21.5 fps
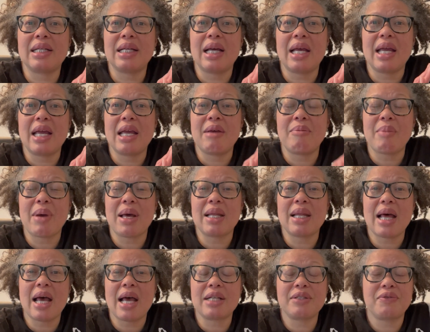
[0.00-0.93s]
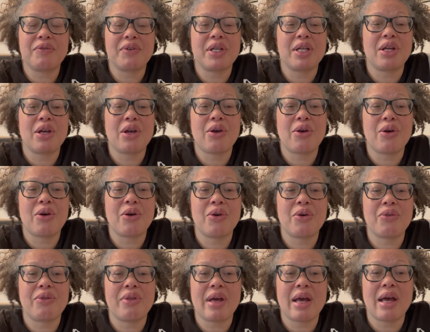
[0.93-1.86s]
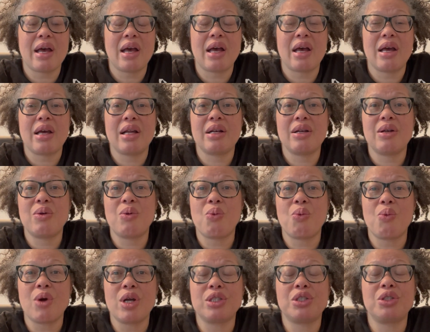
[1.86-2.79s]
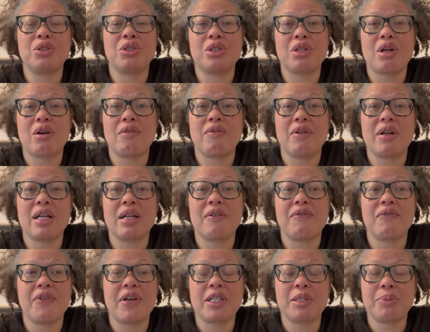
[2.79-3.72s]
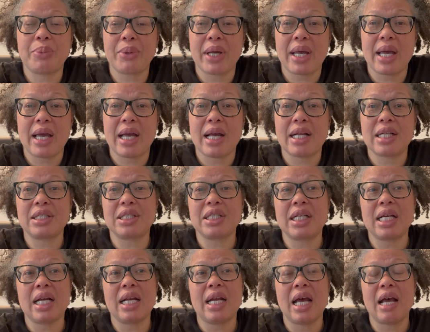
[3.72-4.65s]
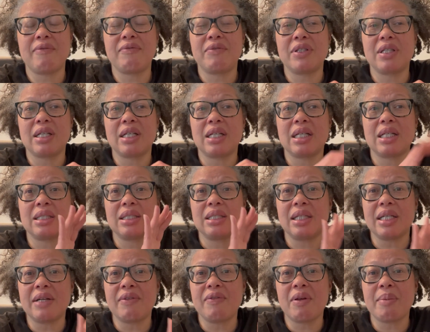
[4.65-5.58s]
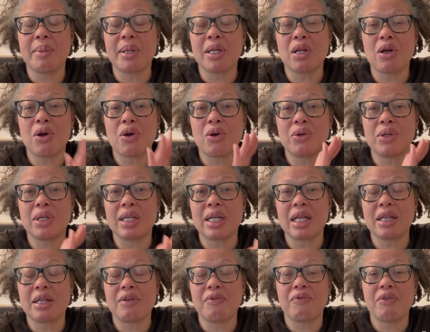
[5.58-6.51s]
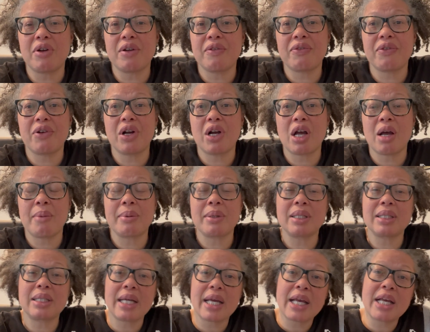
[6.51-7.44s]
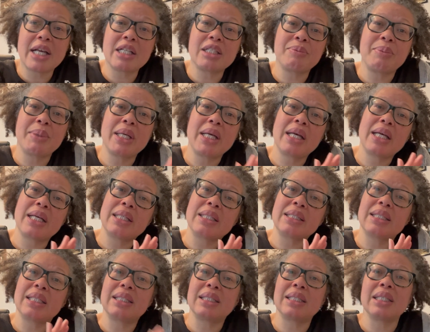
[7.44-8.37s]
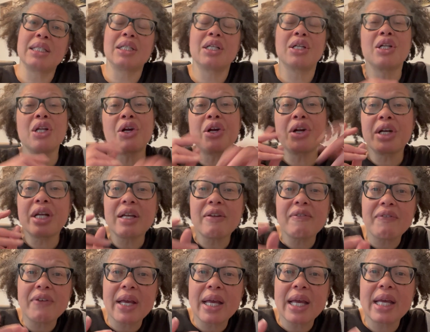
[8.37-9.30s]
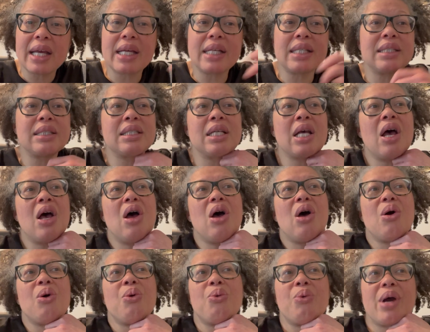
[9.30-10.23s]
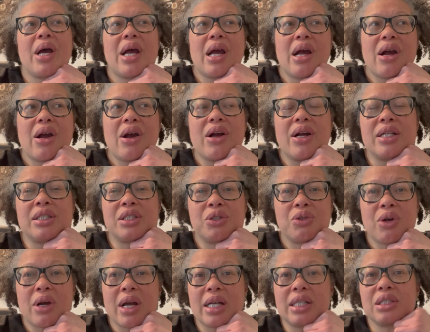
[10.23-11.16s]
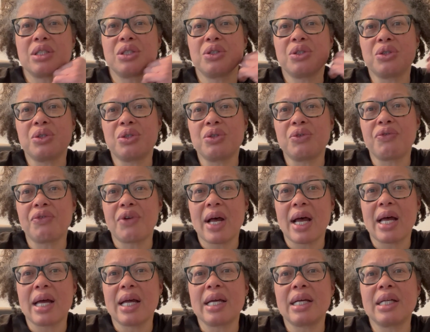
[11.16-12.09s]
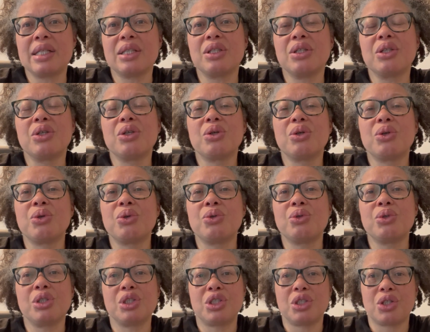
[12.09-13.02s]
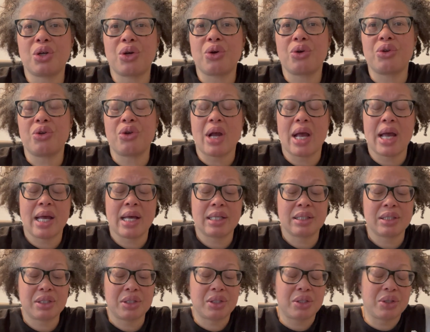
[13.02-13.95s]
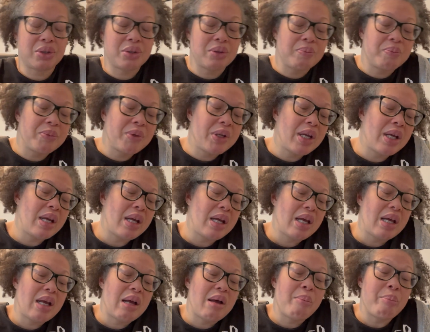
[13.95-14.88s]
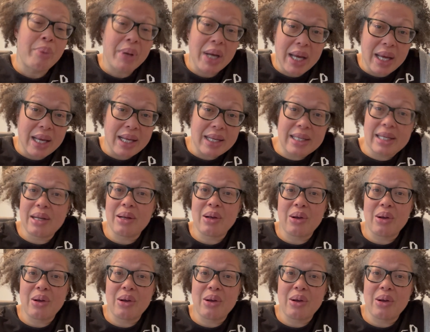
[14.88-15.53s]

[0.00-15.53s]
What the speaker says: in my last video, that once you start running Facebook ads, you kind of have to leave them alone and let them run for a couple of days, because it's in the learning phase where it's trying to find who to show your ads to. But